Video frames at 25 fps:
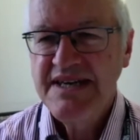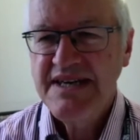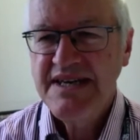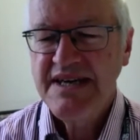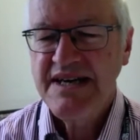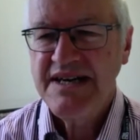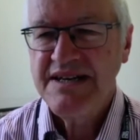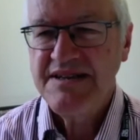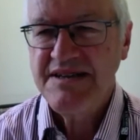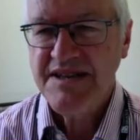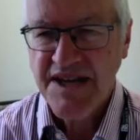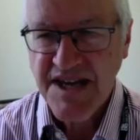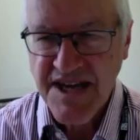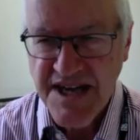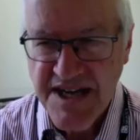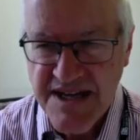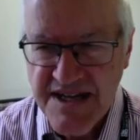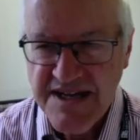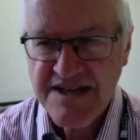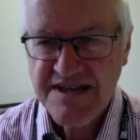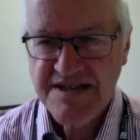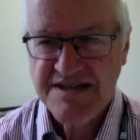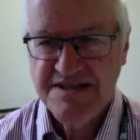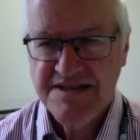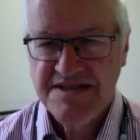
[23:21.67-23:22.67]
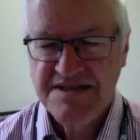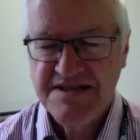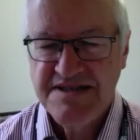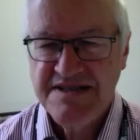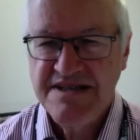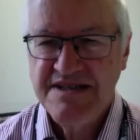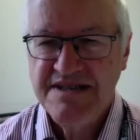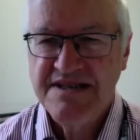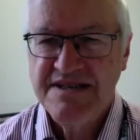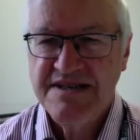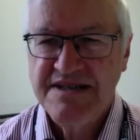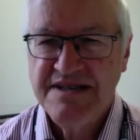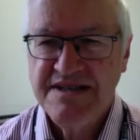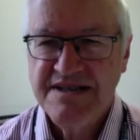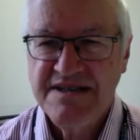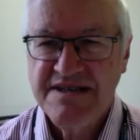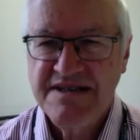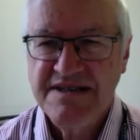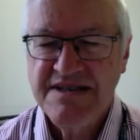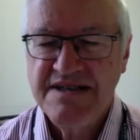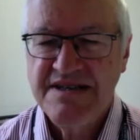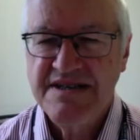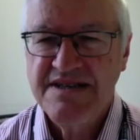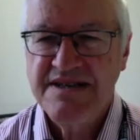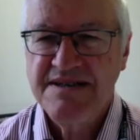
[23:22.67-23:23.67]
And the killers
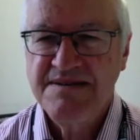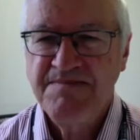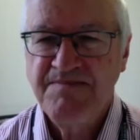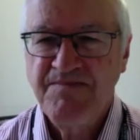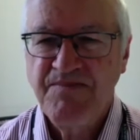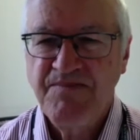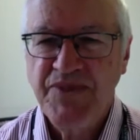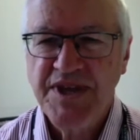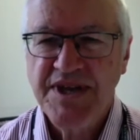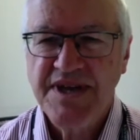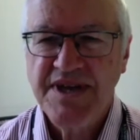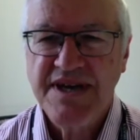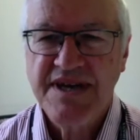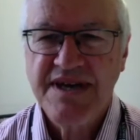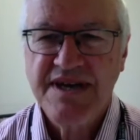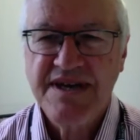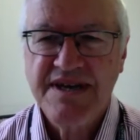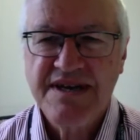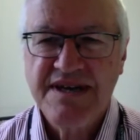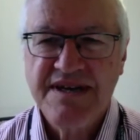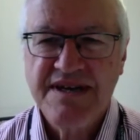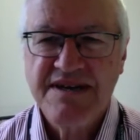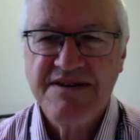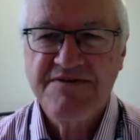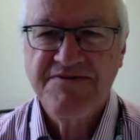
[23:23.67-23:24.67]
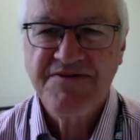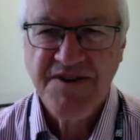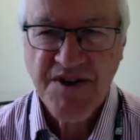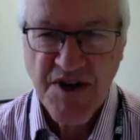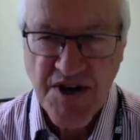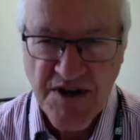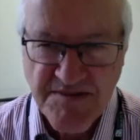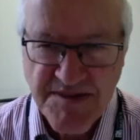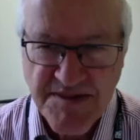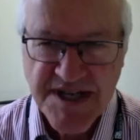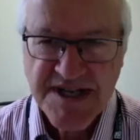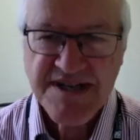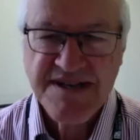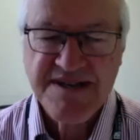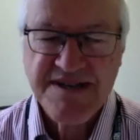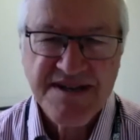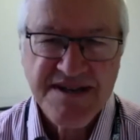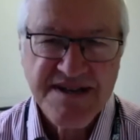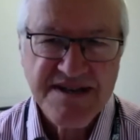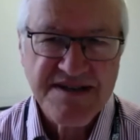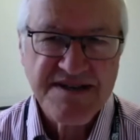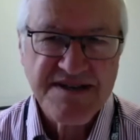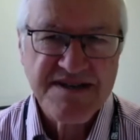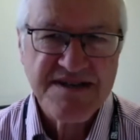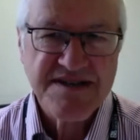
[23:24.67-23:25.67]
are phenomena
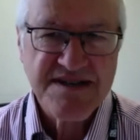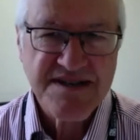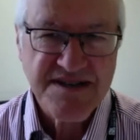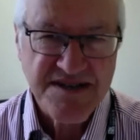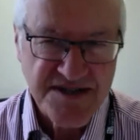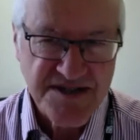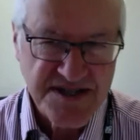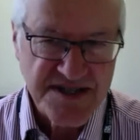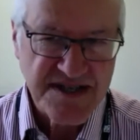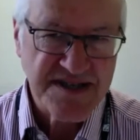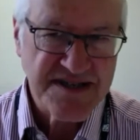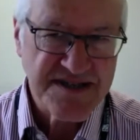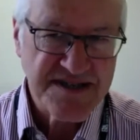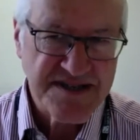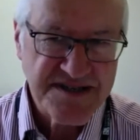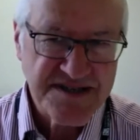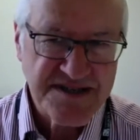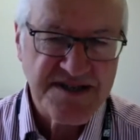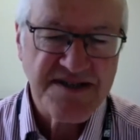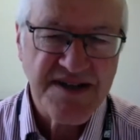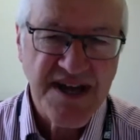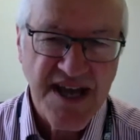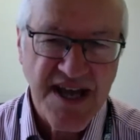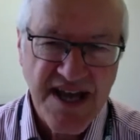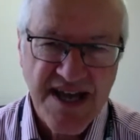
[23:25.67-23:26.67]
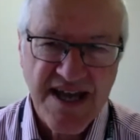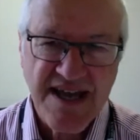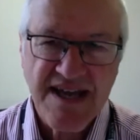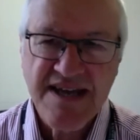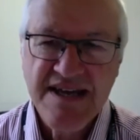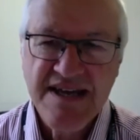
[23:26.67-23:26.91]
that concern us today: